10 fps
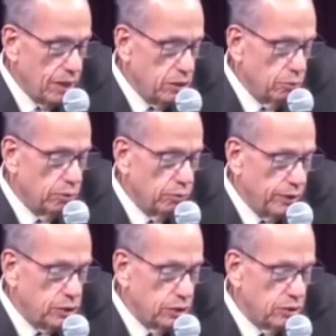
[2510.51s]
their
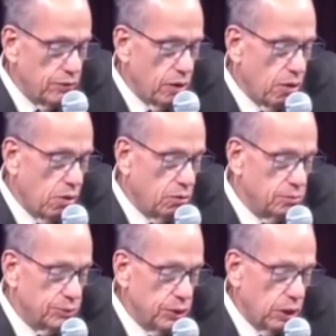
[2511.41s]
cars, their offices,
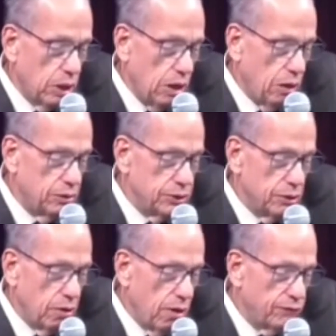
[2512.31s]
wherever they are,
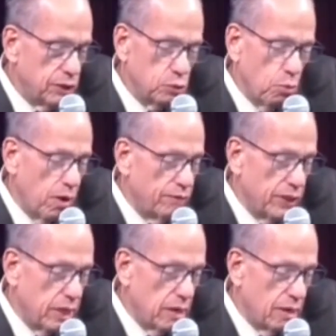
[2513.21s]
reach into their
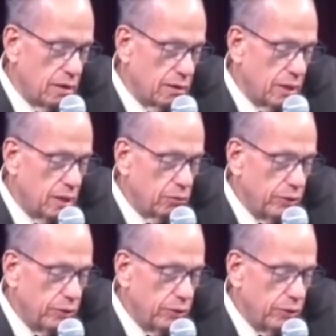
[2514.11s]
hearts, God.